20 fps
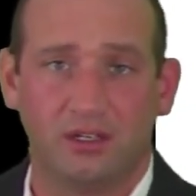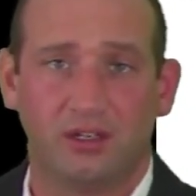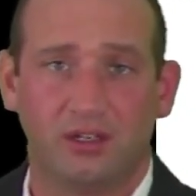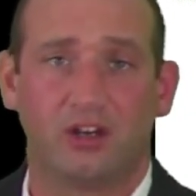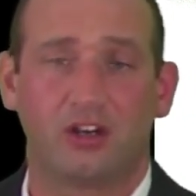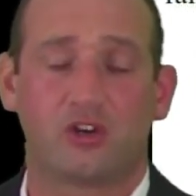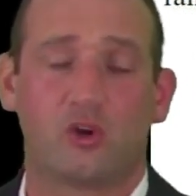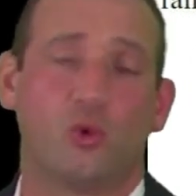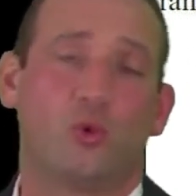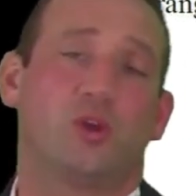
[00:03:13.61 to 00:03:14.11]

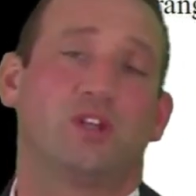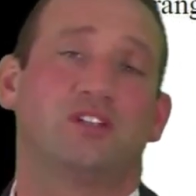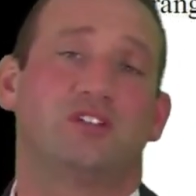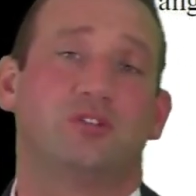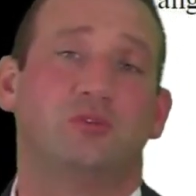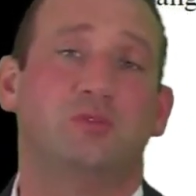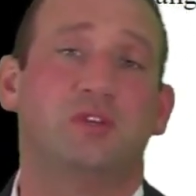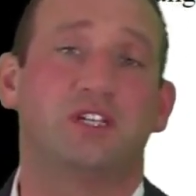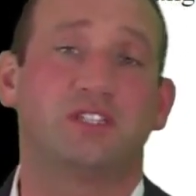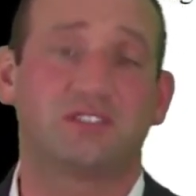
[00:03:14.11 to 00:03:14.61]
according to
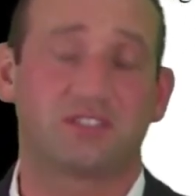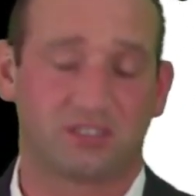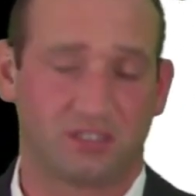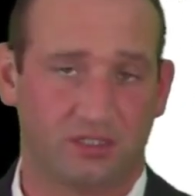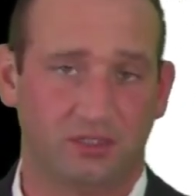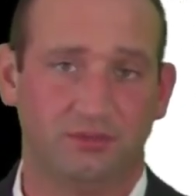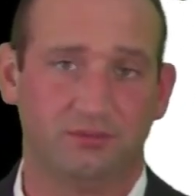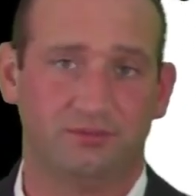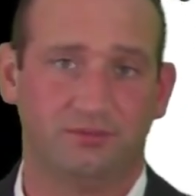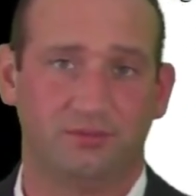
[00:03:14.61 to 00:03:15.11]

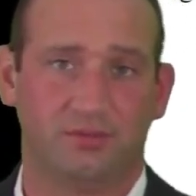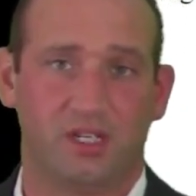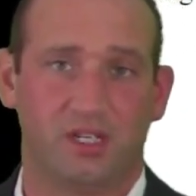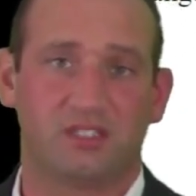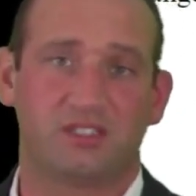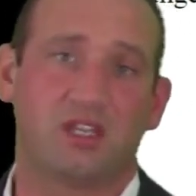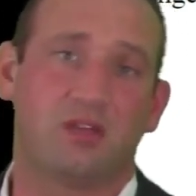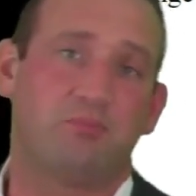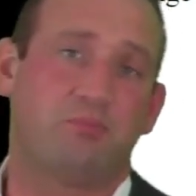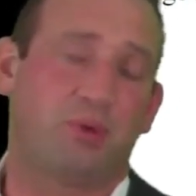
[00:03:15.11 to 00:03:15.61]
NHTSA, is
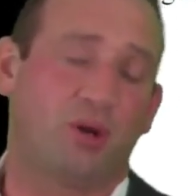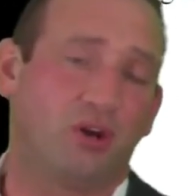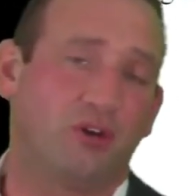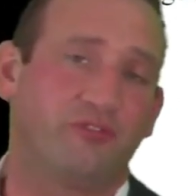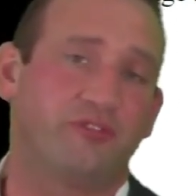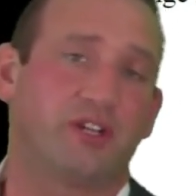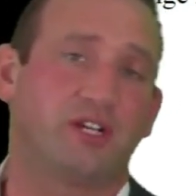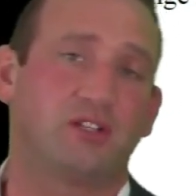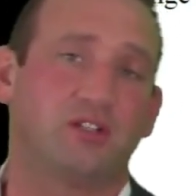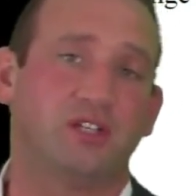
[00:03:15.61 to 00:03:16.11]
a
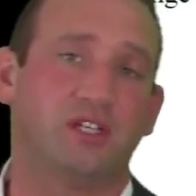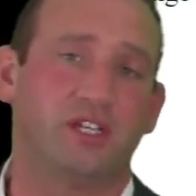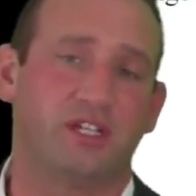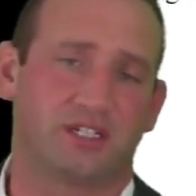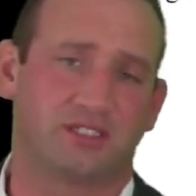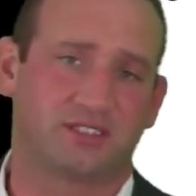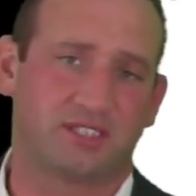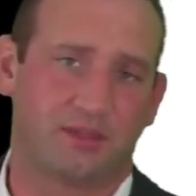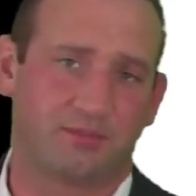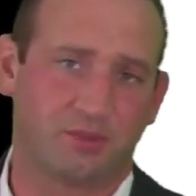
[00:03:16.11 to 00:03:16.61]
perfectly
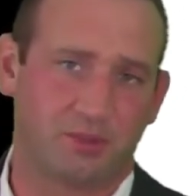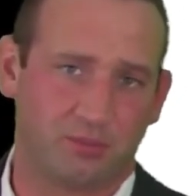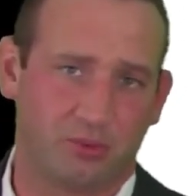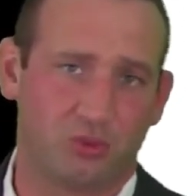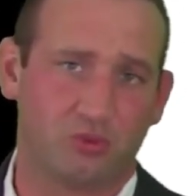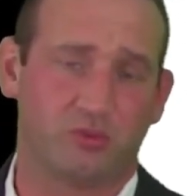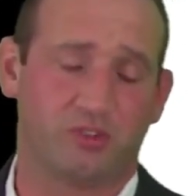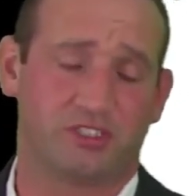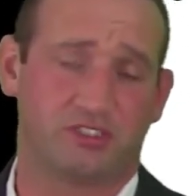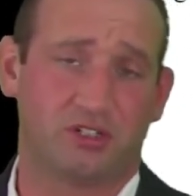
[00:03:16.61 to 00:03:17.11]

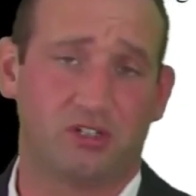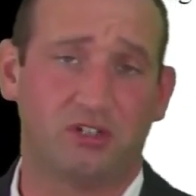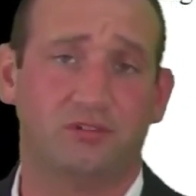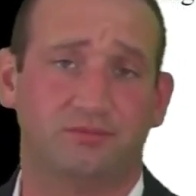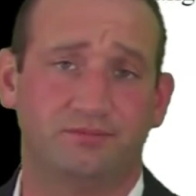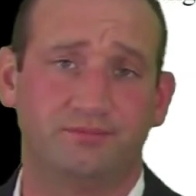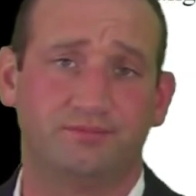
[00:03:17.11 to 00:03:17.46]
acceptable result.